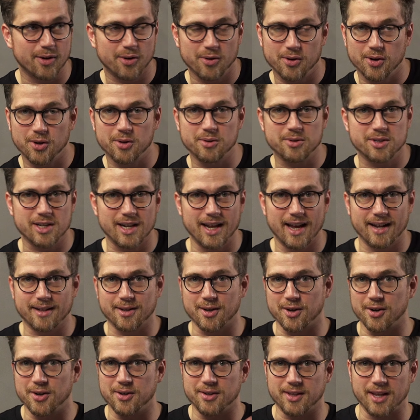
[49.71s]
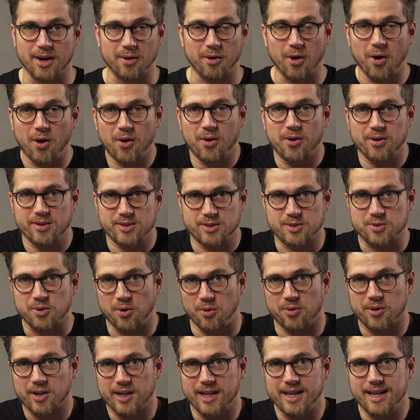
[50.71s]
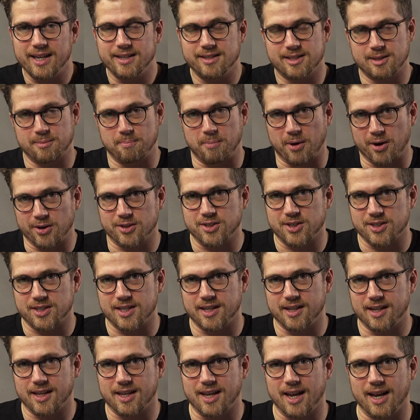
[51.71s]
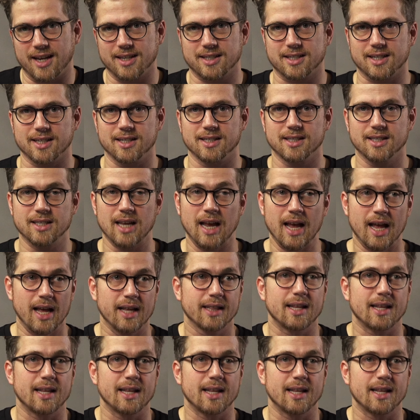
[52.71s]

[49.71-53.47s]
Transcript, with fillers: your newsletter, there are strong leads, purchase indications,